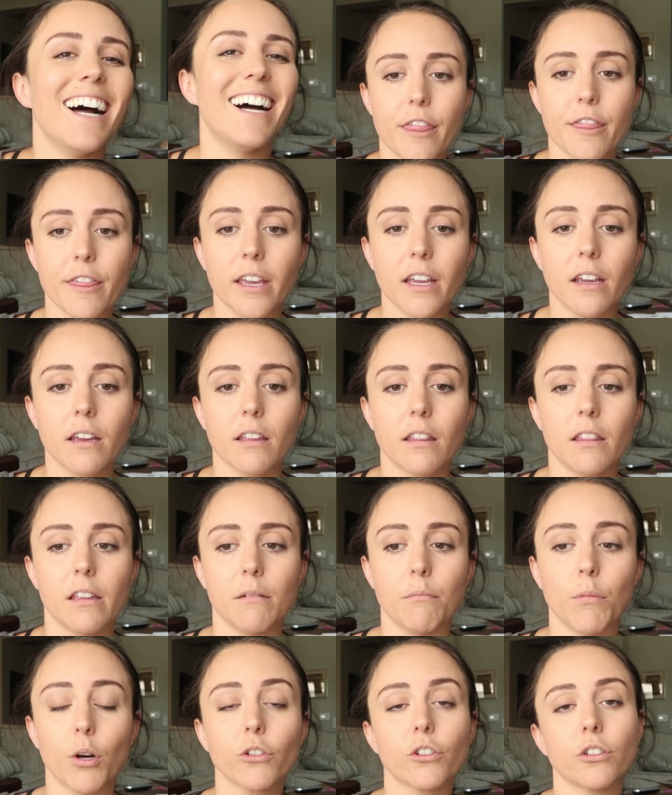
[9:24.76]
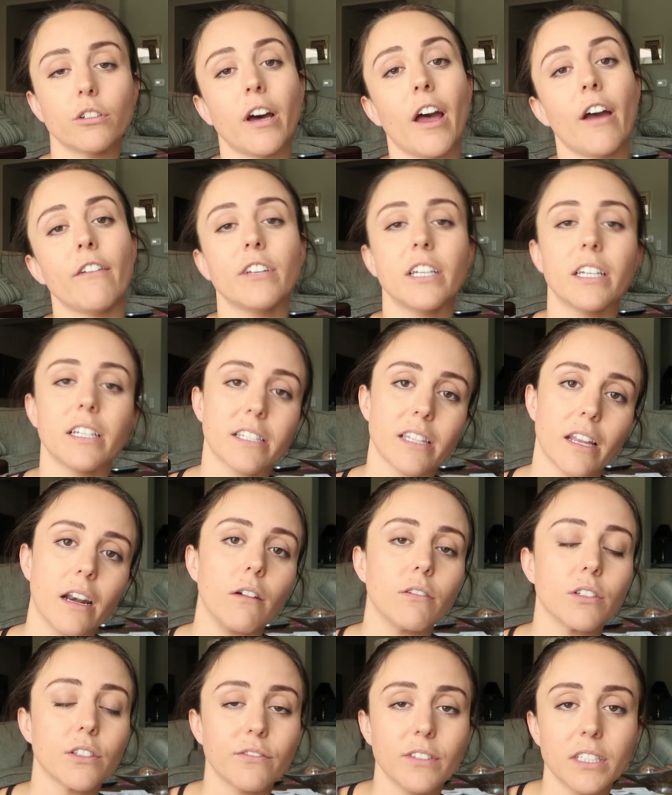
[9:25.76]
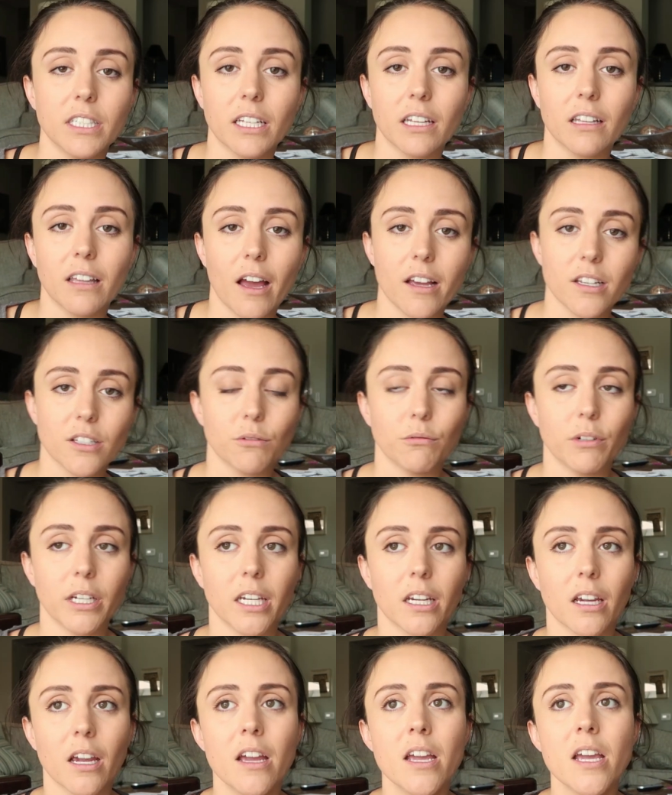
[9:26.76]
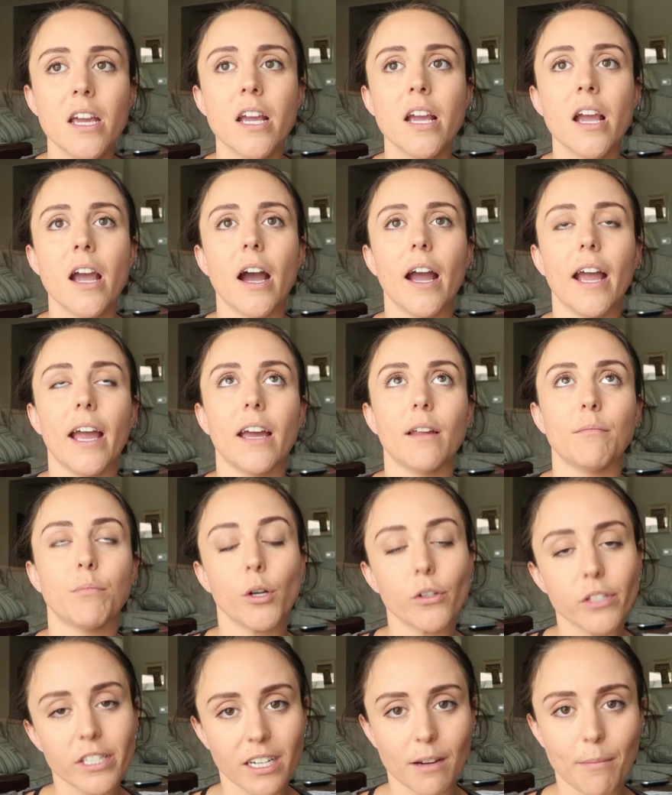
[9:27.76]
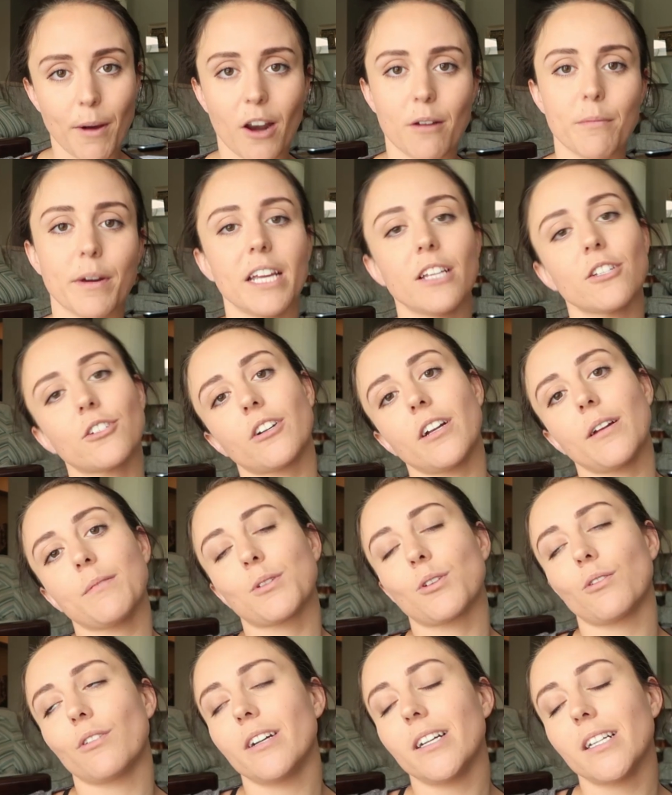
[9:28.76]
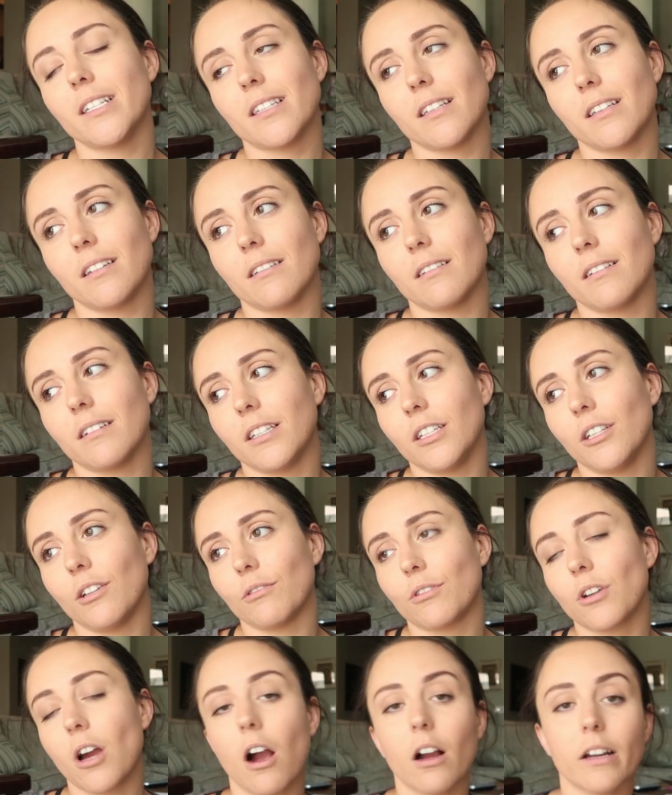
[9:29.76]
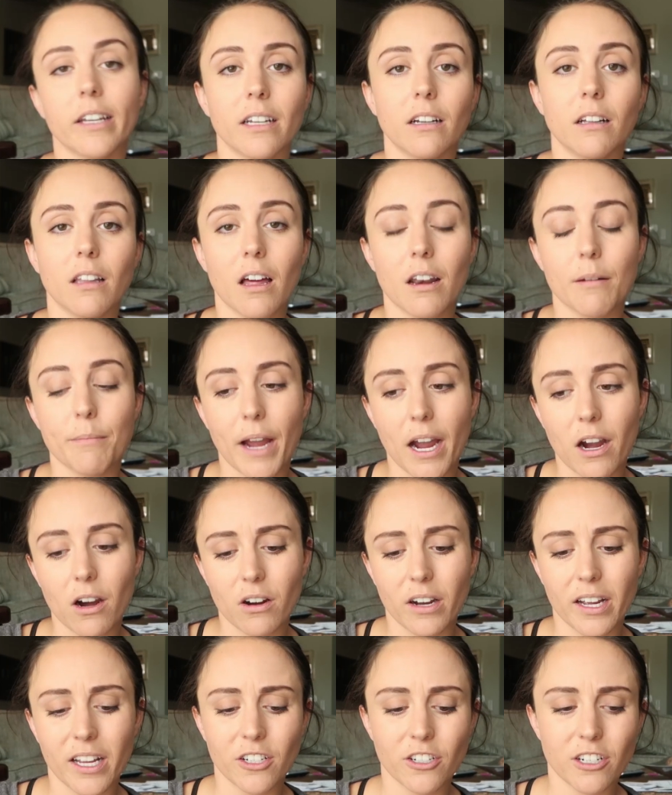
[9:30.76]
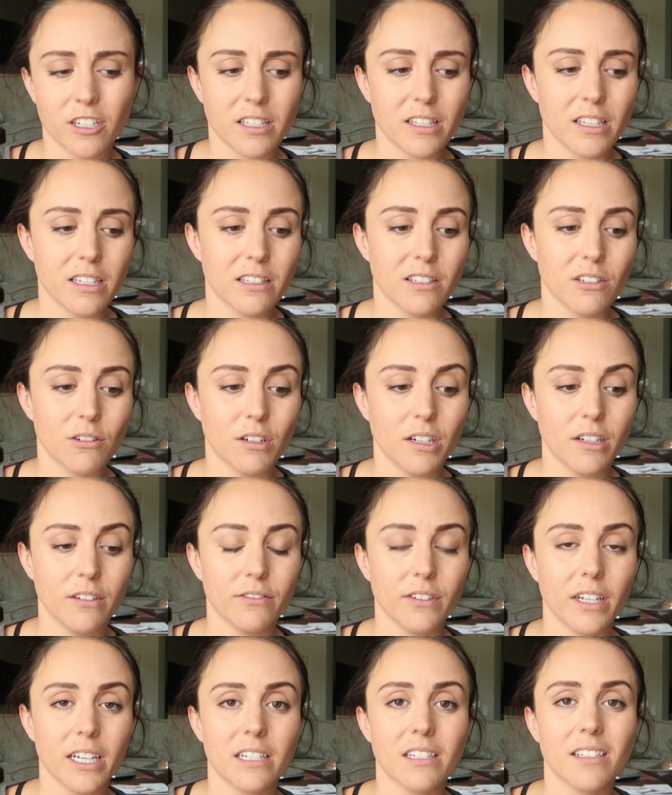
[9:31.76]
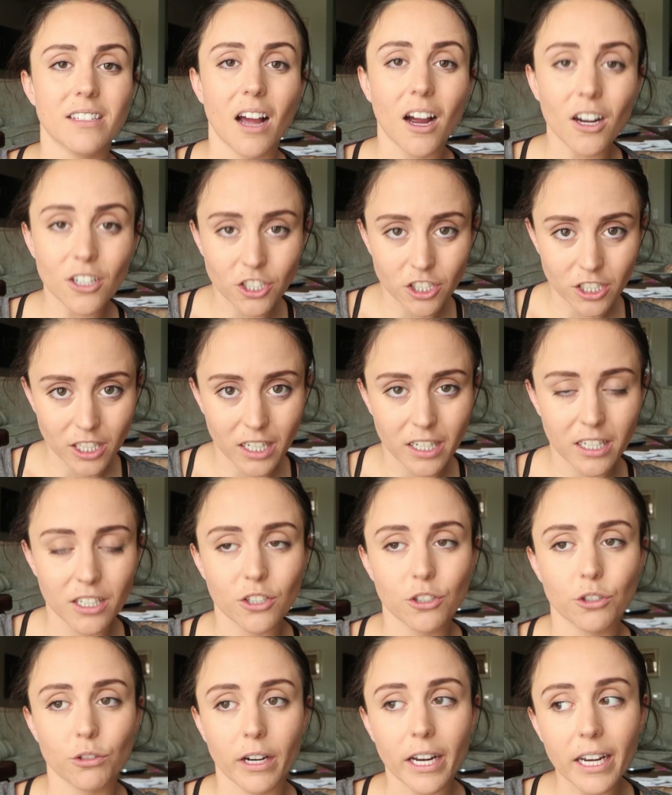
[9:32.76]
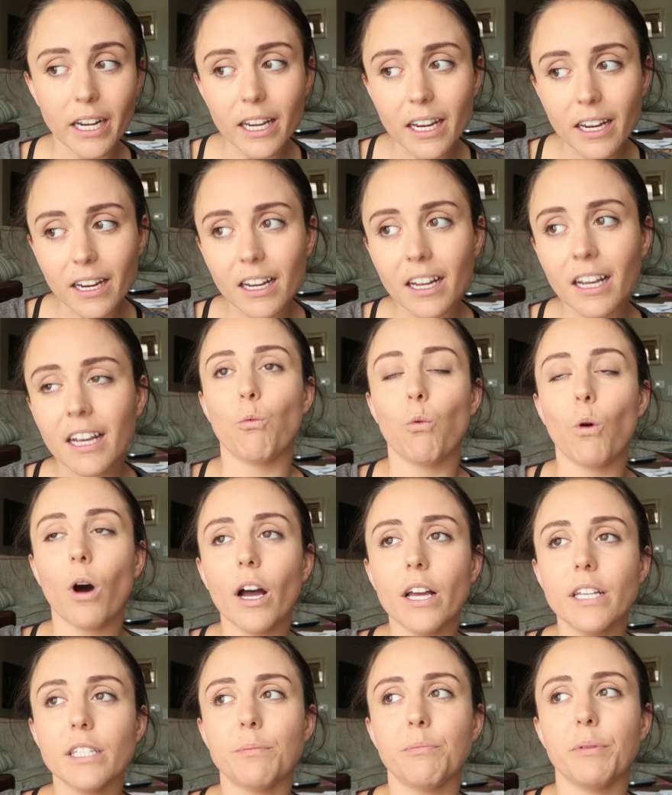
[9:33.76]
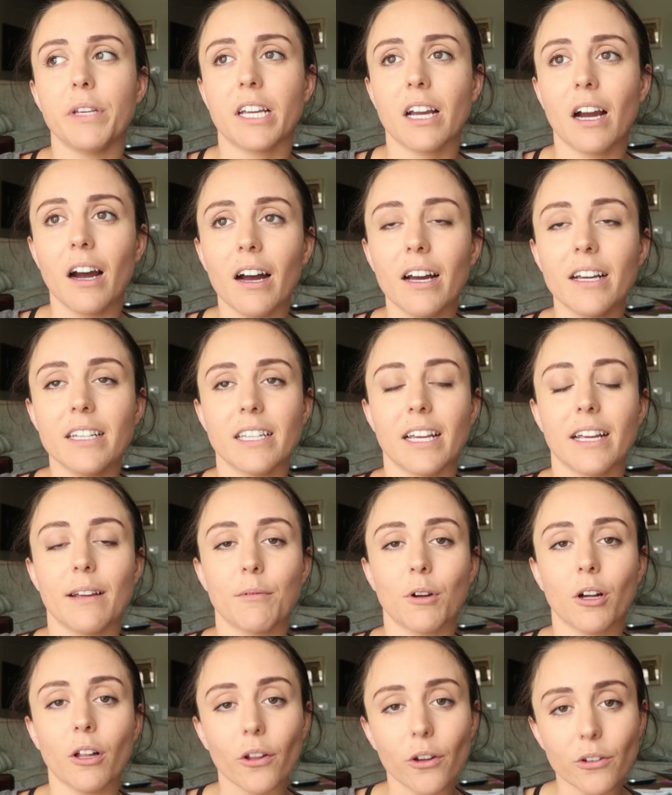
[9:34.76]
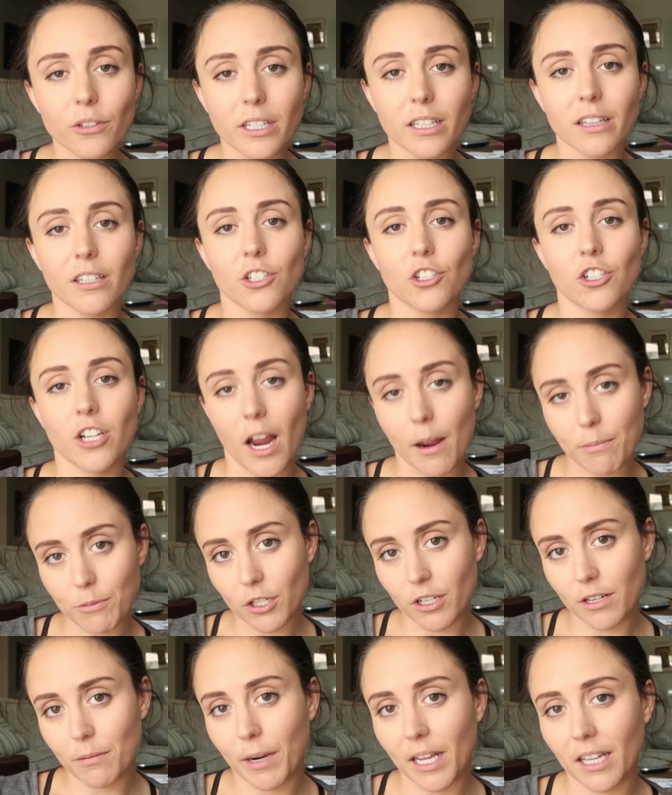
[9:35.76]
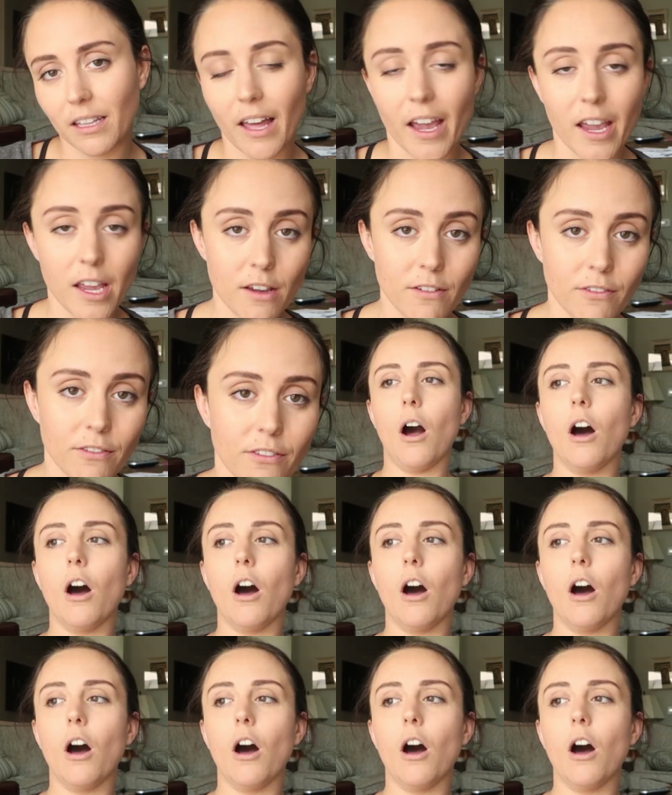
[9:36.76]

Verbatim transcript: I think the emotional heaviness that I was feeling last week and posting about on my Instagram stories and, you know, talking a lot about, and just this sort of exhaustion and draining, was because I'm closing this chapter in my life.